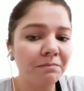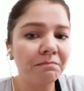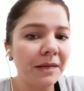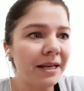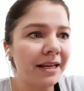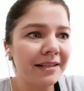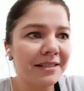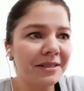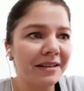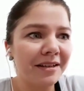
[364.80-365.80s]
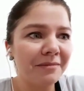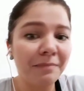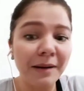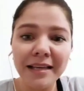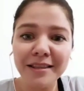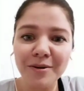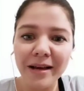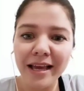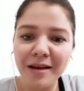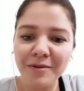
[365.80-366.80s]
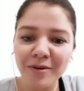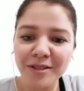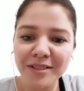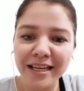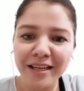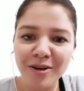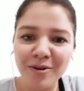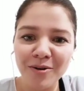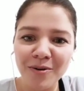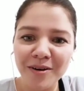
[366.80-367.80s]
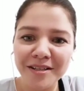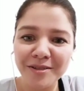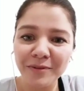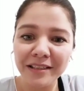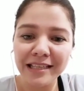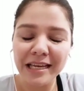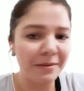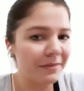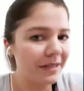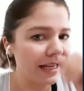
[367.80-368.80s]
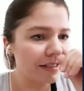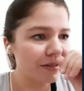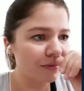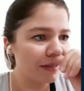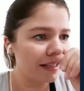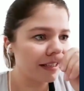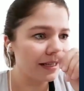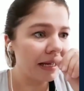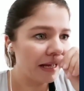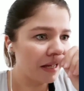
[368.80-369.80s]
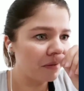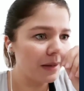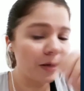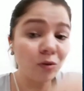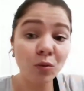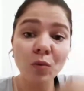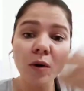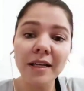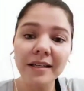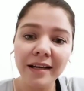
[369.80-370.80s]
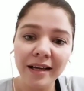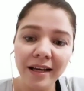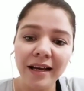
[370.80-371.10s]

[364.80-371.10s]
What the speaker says: And by the way, I'm going to take a course with him next week about one